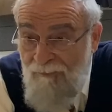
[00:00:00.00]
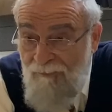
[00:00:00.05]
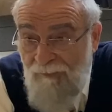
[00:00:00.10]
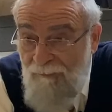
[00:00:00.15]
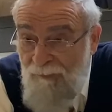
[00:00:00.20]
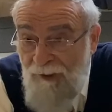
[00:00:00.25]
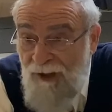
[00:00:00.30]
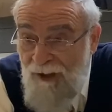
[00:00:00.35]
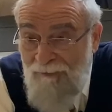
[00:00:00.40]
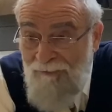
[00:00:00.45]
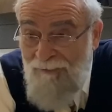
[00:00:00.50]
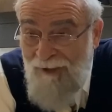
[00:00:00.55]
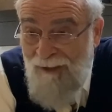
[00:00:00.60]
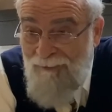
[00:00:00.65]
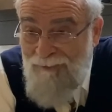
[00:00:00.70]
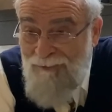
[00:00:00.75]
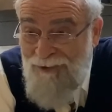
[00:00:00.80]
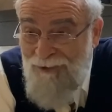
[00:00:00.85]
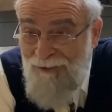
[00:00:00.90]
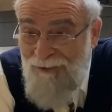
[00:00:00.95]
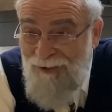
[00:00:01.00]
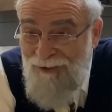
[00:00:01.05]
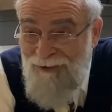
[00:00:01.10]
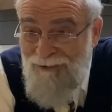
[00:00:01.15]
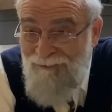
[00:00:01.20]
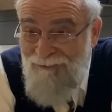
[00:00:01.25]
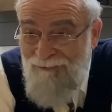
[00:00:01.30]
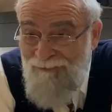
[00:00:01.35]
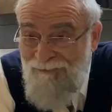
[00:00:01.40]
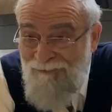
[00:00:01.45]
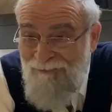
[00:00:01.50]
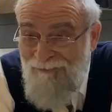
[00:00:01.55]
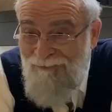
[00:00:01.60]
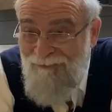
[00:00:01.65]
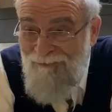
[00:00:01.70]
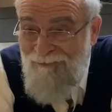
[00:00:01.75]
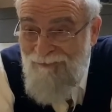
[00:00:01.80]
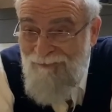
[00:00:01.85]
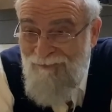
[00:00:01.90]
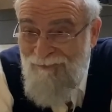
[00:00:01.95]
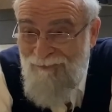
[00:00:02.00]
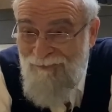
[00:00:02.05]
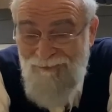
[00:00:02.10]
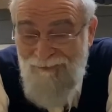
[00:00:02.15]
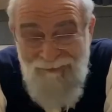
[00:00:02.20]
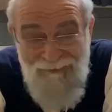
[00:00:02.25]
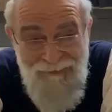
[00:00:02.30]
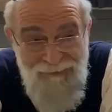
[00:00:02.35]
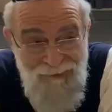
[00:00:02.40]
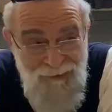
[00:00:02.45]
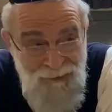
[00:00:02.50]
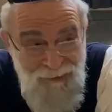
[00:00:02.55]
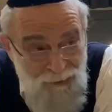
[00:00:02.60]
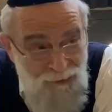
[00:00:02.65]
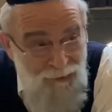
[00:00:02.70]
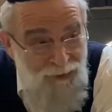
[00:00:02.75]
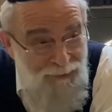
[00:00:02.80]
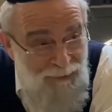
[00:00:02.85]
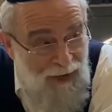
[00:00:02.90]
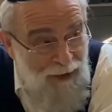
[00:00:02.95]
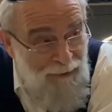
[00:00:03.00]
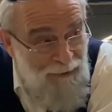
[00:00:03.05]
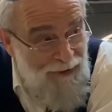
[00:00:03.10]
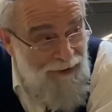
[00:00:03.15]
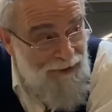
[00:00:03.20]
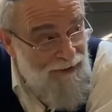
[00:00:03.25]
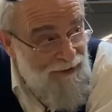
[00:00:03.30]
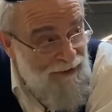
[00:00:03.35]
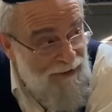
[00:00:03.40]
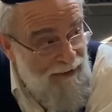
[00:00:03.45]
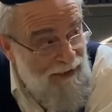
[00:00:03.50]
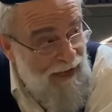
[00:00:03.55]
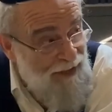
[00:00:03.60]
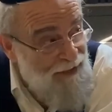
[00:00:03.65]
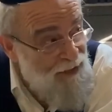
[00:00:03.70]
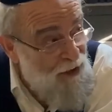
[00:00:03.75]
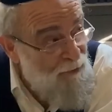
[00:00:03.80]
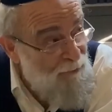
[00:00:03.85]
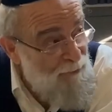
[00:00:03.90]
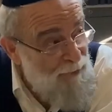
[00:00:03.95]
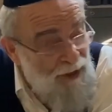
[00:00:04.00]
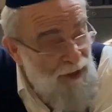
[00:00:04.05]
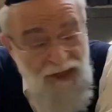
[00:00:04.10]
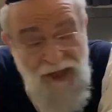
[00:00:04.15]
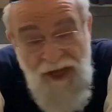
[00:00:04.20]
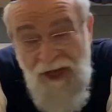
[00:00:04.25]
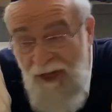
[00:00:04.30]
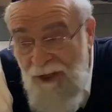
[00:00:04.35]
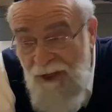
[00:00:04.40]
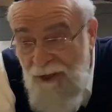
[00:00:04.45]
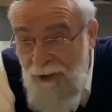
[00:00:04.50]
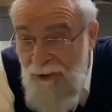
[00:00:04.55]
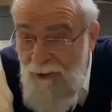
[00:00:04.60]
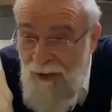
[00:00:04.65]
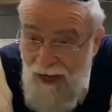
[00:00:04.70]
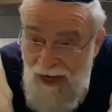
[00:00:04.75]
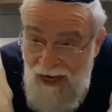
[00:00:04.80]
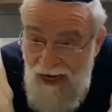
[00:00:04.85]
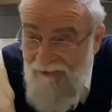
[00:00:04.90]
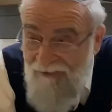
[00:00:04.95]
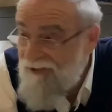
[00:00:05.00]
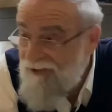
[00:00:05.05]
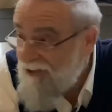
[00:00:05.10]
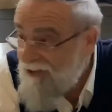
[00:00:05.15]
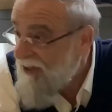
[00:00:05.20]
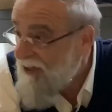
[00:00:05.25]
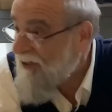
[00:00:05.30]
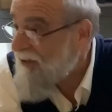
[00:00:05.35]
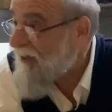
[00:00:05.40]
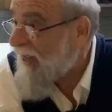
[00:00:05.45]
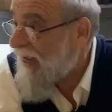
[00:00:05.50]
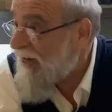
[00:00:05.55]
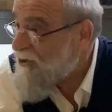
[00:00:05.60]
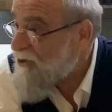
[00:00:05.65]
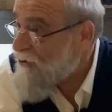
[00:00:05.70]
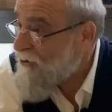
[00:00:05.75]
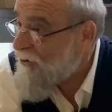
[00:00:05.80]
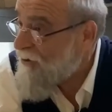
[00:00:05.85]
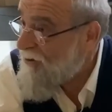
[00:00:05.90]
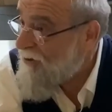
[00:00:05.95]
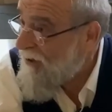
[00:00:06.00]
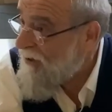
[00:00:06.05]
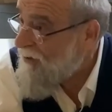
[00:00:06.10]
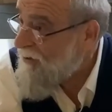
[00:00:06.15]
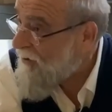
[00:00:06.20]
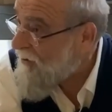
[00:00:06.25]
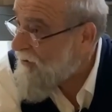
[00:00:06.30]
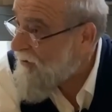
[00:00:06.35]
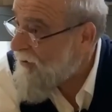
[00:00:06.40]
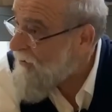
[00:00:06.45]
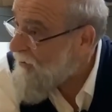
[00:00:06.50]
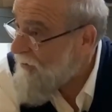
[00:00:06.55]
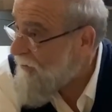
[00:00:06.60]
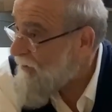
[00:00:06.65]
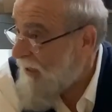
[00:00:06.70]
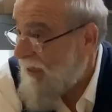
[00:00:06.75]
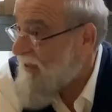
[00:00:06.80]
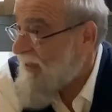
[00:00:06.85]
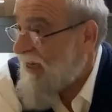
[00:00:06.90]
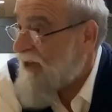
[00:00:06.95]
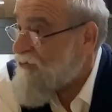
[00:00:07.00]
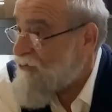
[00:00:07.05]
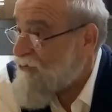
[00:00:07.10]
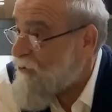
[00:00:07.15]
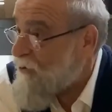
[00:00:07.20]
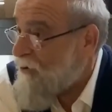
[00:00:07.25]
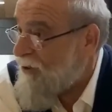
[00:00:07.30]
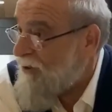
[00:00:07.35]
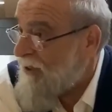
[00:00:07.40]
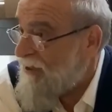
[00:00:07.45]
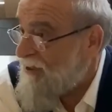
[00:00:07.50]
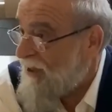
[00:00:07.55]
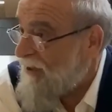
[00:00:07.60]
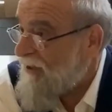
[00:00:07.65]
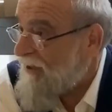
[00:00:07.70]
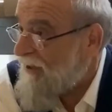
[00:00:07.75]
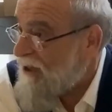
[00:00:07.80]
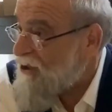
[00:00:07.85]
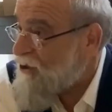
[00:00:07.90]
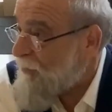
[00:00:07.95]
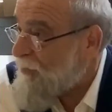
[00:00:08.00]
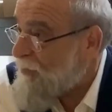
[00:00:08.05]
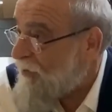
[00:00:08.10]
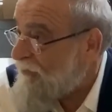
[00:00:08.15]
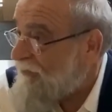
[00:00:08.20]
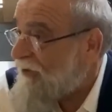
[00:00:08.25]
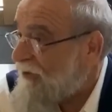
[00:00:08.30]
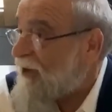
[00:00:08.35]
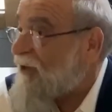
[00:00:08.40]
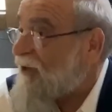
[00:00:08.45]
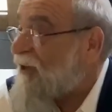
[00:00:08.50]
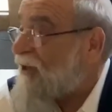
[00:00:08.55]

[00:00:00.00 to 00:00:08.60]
Really, I'm serious. Who's married? And I don't mean the inner eye of a psychological, no, that's not true because the psychological profile